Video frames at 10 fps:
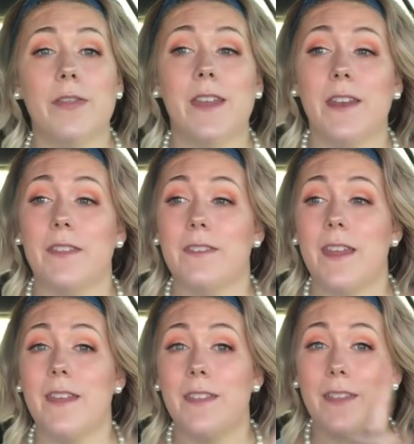then
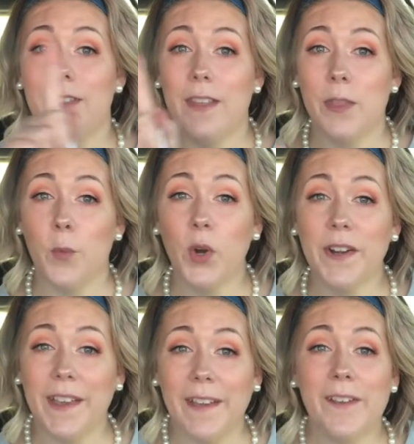in the
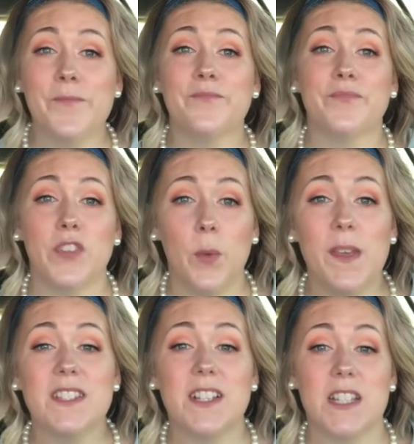morning, you'll
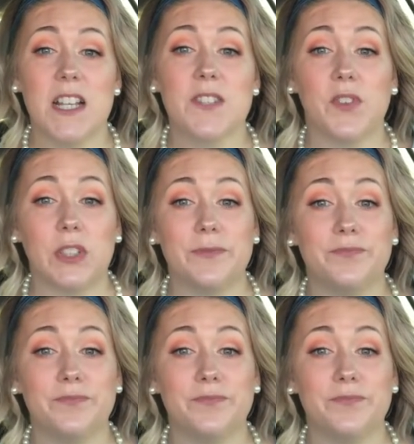be successful.